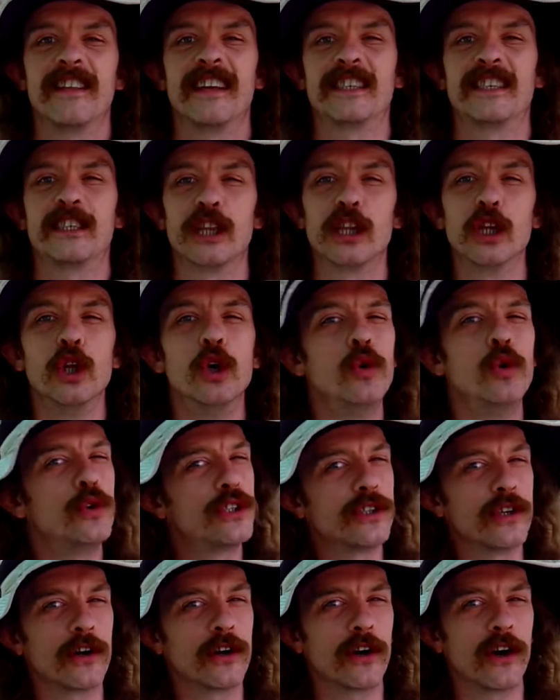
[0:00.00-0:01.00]
that's
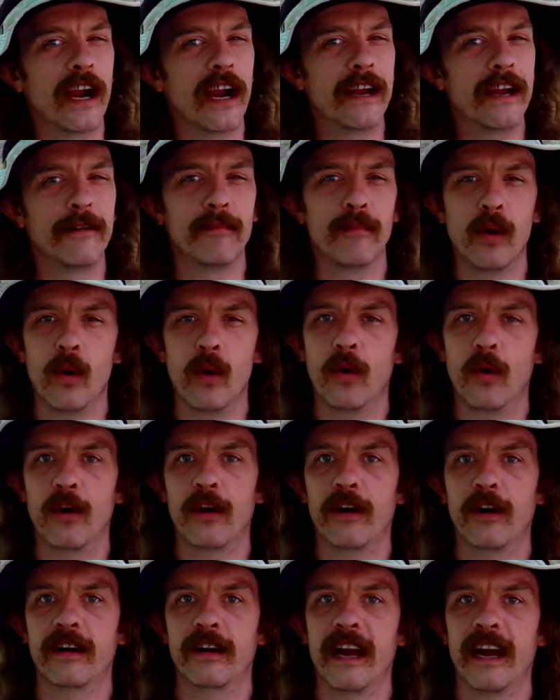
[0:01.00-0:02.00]
looser and
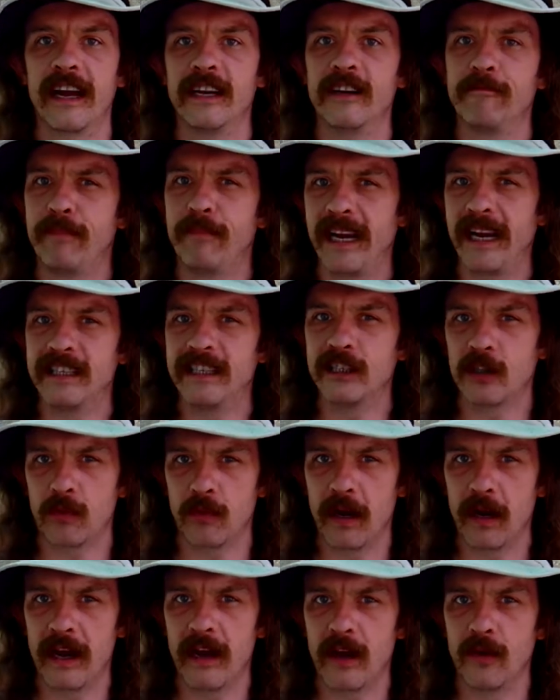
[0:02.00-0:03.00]
more kind of based
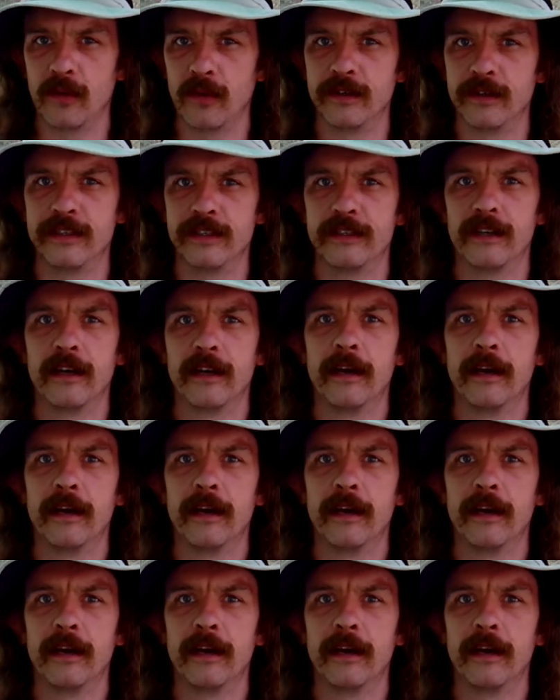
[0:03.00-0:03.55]
around